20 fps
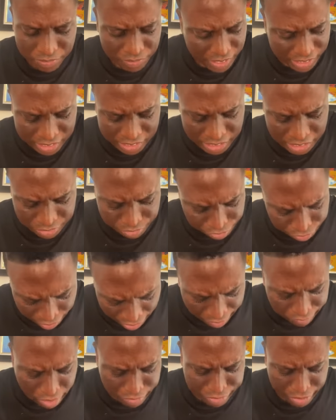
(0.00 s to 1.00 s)
This is
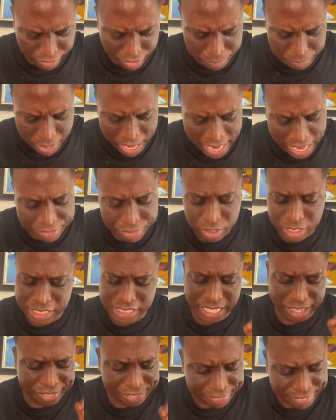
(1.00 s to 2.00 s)
very, very powerful.
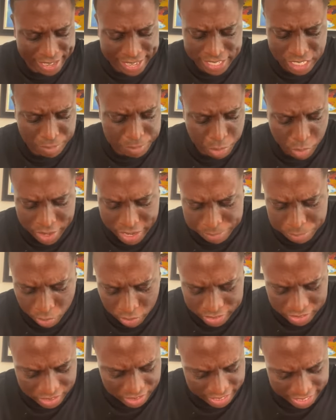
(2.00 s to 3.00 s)
This is our final prayer
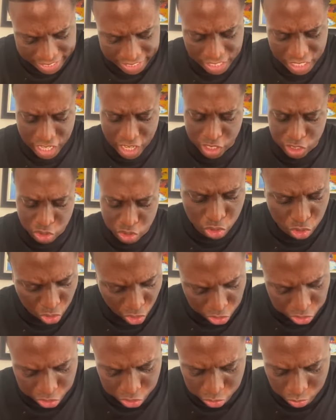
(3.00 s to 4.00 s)
point today.
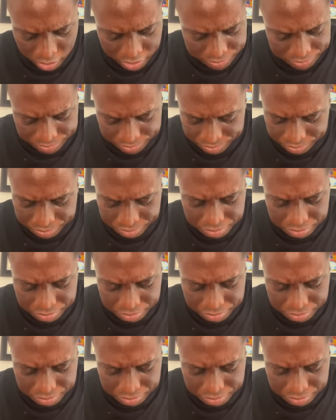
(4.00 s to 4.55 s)
Joshua.